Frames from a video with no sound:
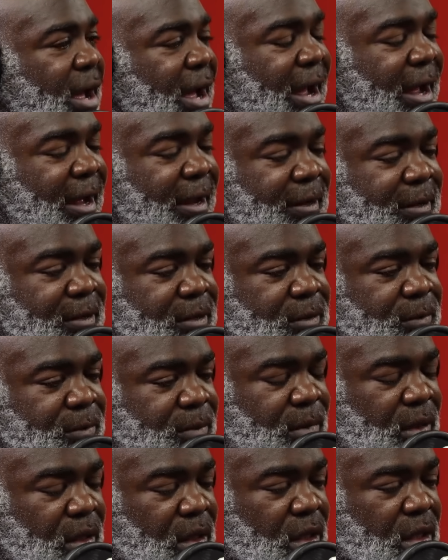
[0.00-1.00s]
And
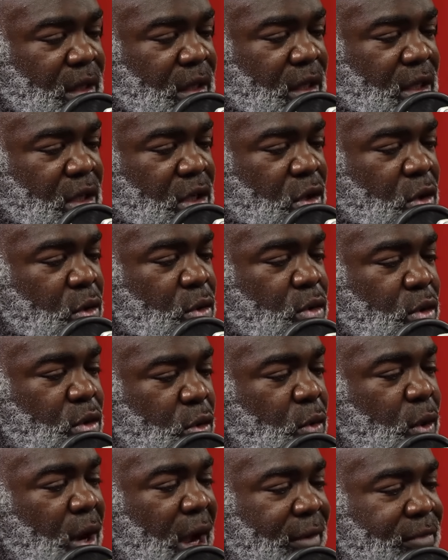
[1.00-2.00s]
you
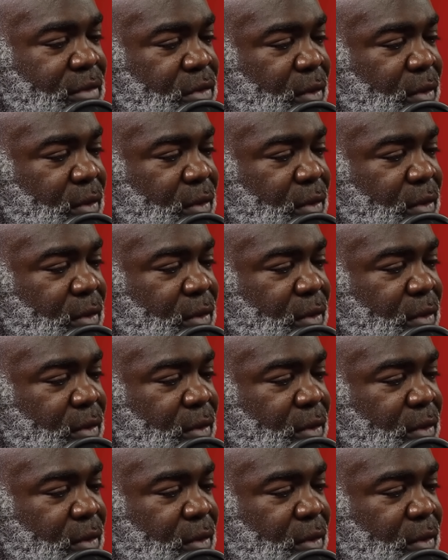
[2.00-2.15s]
do have